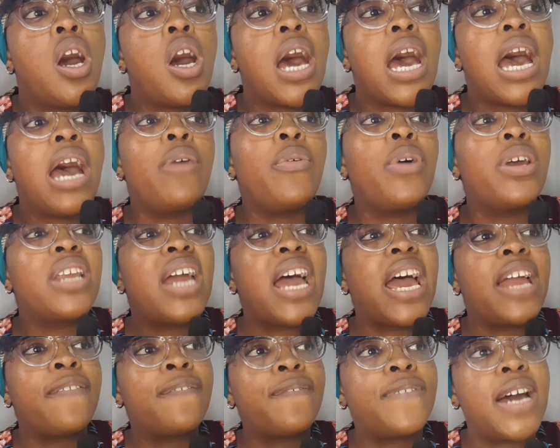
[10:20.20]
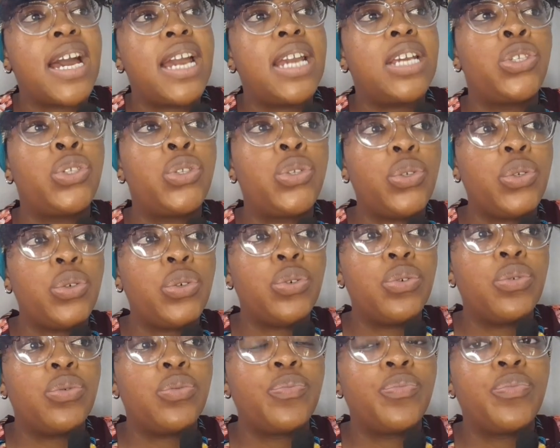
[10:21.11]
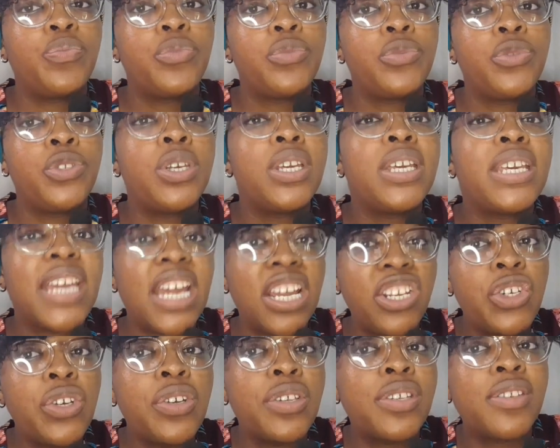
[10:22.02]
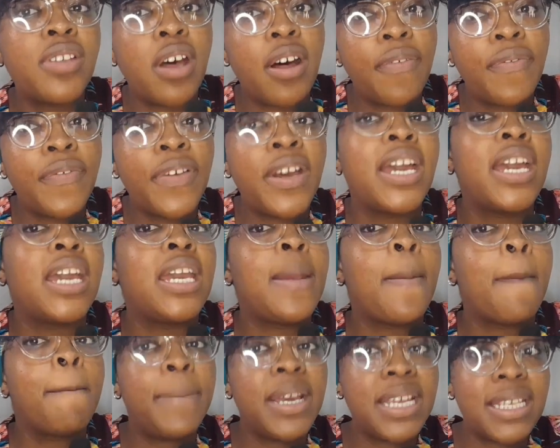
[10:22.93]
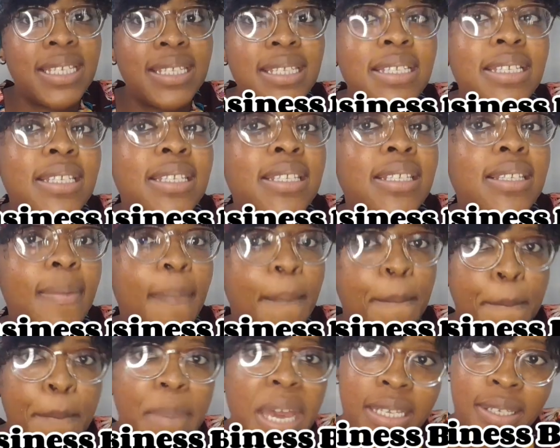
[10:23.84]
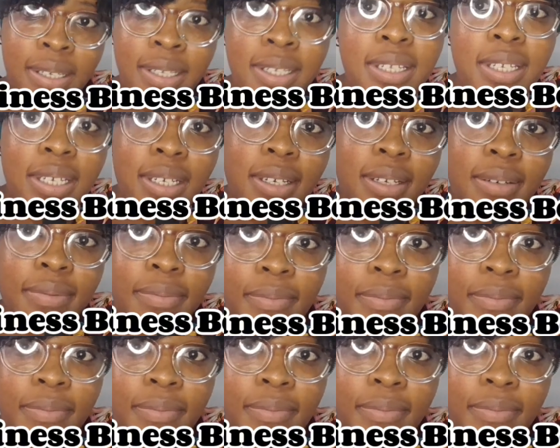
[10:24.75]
I would advise you to get yourself a business bestie.